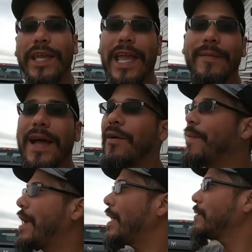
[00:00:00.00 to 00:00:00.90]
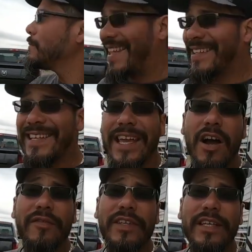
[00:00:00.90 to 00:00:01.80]
we came out, man, had the
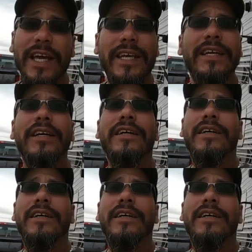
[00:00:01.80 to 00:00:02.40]
day off today.